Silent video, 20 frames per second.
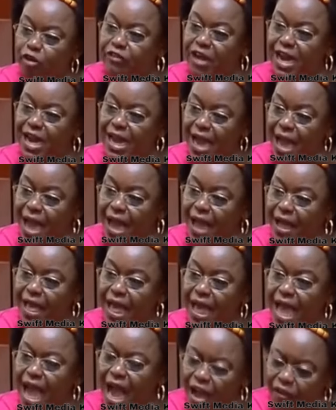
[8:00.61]
of a car?
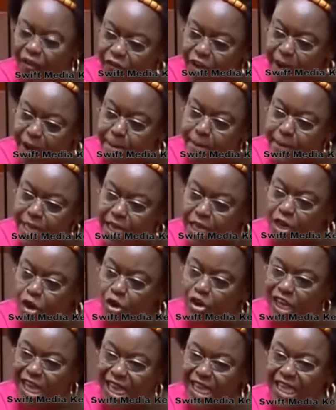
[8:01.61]

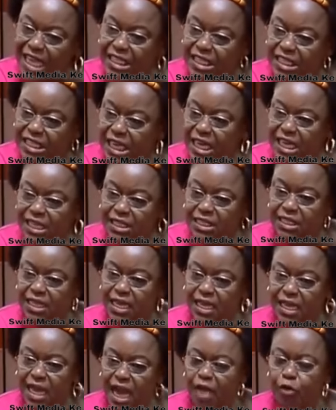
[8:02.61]
500,000 Kenya shillings.
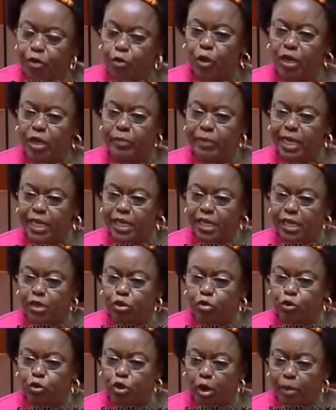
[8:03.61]
Are you living in
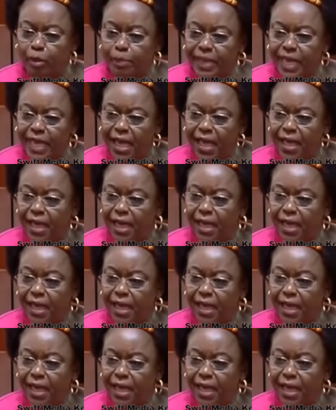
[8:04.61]
utopia?